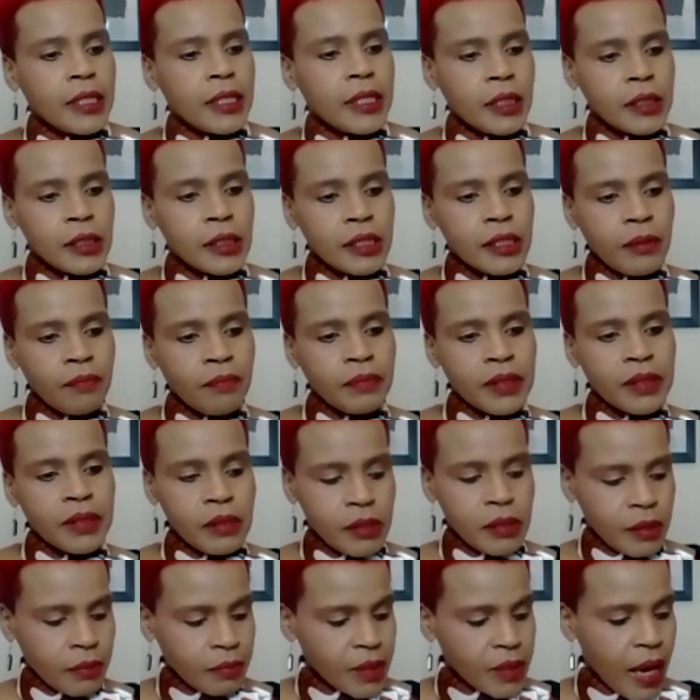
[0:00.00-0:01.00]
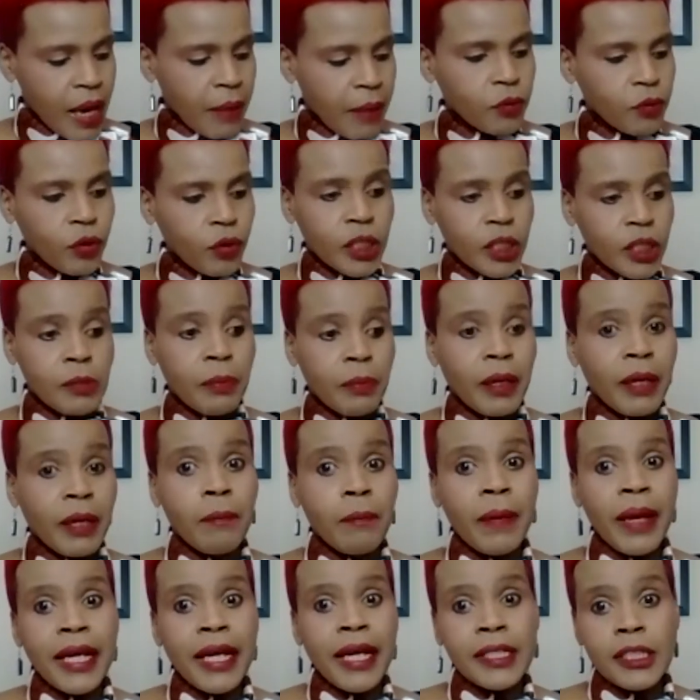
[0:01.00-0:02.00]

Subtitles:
and sometimes when it's being made,